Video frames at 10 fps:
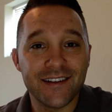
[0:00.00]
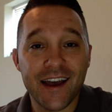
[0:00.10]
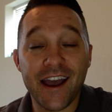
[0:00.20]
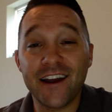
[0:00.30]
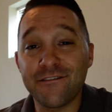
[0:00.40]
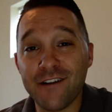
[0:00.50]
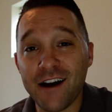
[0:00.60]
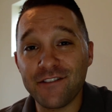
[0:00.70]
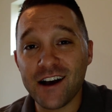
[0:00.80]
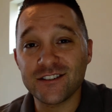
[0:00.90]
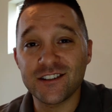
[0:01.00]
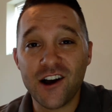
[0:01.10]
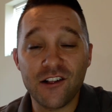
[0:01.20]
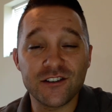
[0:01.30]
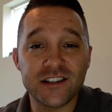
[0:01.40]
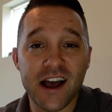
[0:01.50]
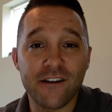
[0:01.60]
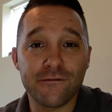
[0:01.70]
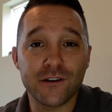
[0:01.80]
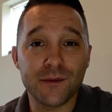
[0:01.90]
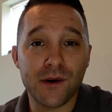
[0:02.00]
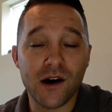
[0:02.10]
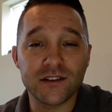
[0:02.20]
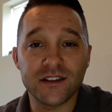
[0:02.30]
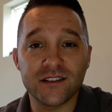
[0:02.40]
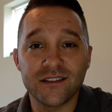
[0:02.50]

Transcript: and $5,000 down for a deposit